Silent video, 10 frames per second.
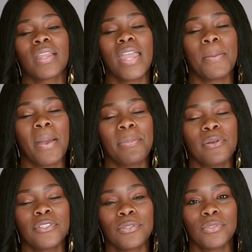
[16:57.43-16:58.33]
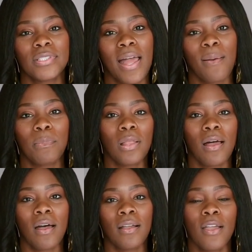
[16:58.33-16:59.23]
and my personal style
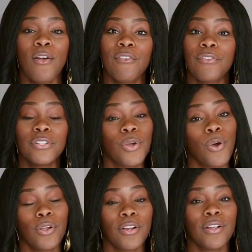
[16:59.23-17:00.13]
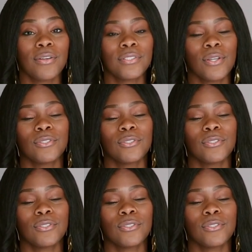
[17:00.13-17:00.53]
blog for tall girls,